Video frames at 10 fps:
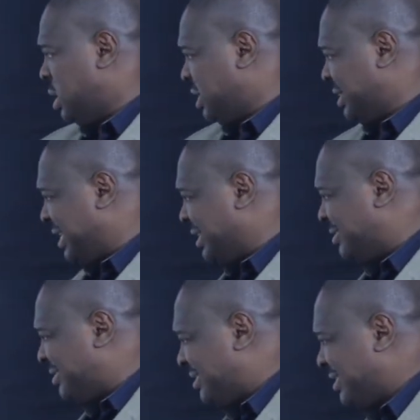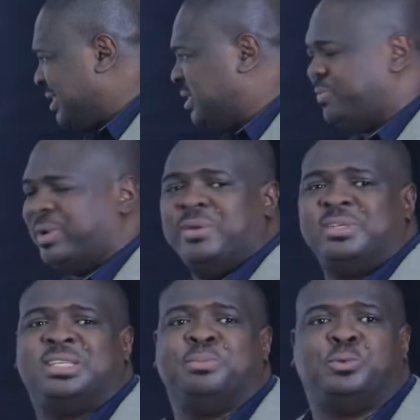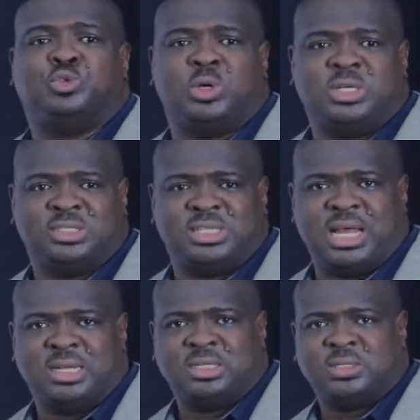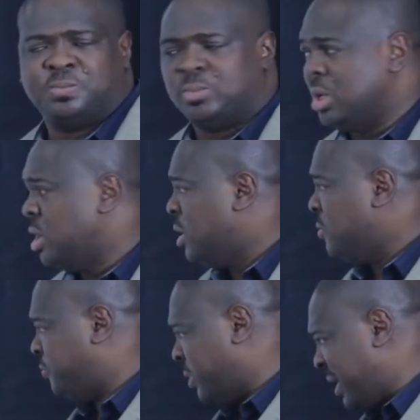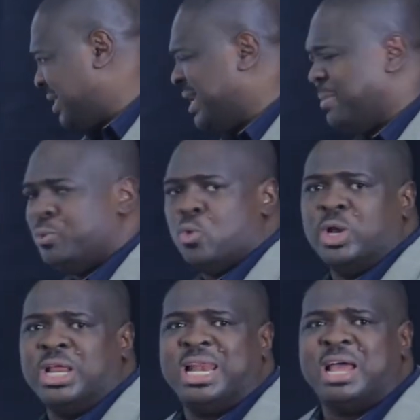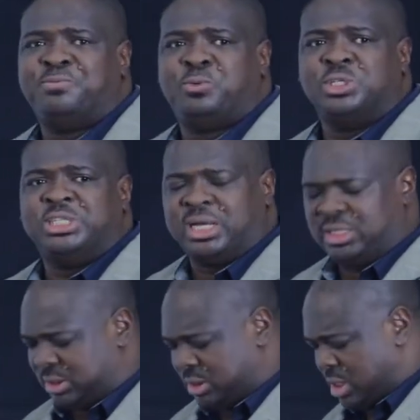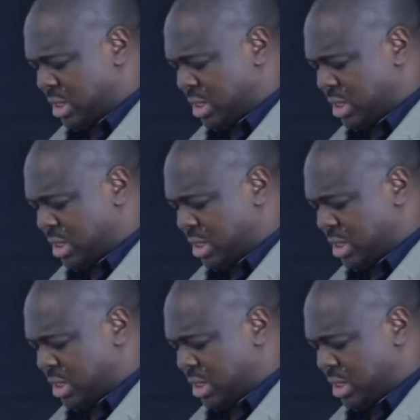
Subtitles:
This is very simple to understand. For example, on a live project,